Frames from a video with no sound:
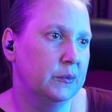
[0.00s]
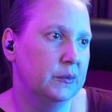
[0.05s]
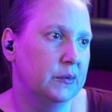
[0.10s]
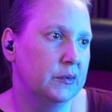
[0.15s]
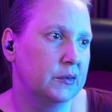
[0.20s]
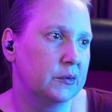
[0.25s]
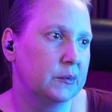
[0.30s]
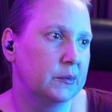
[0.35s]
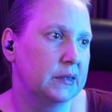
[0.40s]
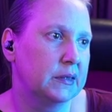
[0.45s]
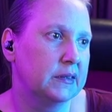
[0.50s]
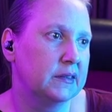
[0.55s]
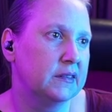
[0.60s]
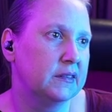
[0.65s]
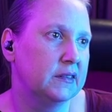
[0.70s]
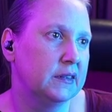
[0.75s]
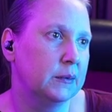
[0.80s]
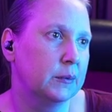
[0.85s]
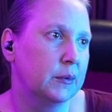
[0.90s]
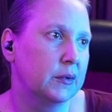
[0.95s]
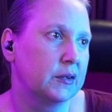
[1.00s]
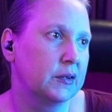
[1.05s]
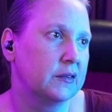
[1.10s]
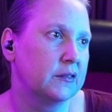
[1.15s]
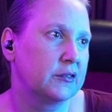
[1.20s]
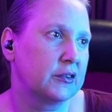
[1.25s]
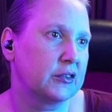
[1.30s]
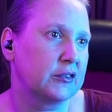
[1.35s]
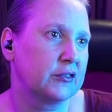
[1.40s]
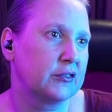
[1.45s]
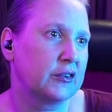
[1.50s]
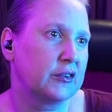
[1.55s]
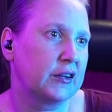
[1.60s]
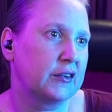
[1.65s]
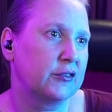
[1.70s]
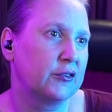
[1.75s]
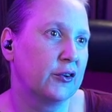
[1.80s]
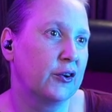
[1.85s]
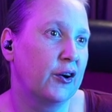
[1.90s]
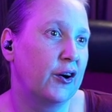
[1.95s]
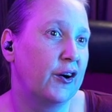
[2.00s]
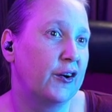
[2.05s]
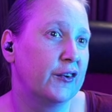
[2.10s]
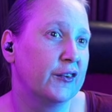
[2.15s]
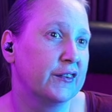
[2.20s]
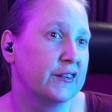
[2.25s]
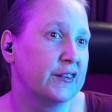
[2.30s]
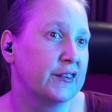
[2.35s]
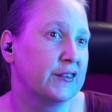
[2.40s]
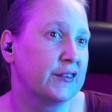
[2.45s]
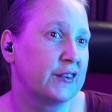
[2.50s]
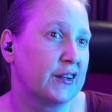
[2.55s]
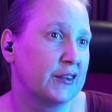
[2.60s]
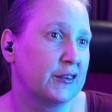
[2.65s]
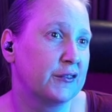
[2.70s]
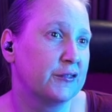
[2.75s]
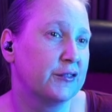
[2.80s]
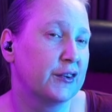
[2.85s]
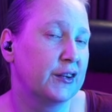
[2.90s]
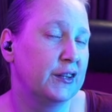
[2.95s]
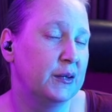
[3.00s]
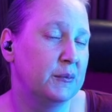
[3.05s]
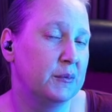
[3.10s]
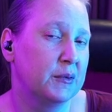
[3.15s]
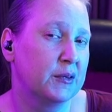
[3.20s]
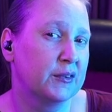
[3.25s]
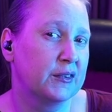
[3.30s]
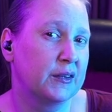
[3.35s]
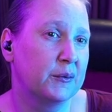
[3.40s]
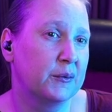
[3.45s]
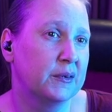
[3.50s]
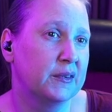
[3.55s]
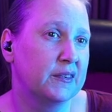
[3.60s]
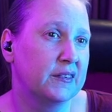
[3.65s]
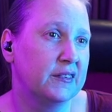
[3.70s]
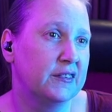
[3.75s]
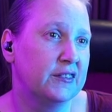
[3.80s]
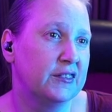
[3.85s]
so we can see what the instructions actually are. This is kind of funny because I was